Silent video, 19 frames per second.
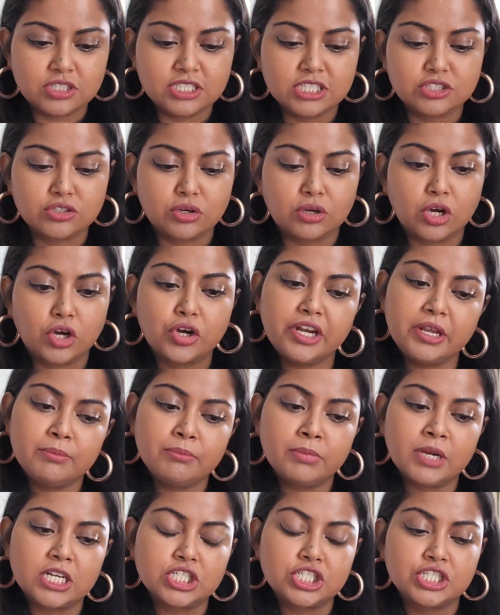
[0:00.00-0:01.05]
There's cream
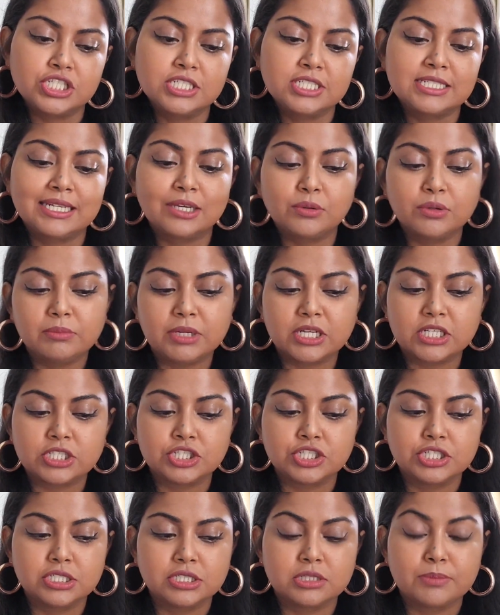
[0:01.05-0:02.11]
blushes, liquid
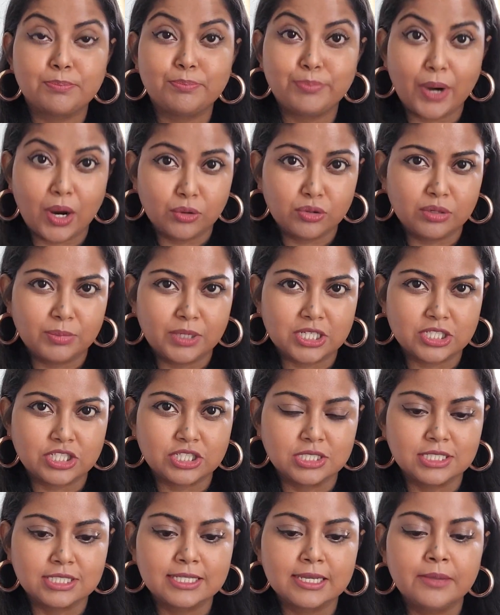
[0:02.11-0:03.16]
blushes, powder
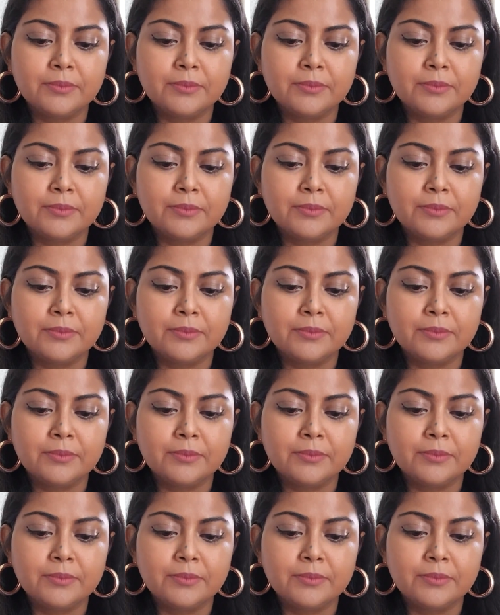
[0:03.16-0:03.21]
blushes.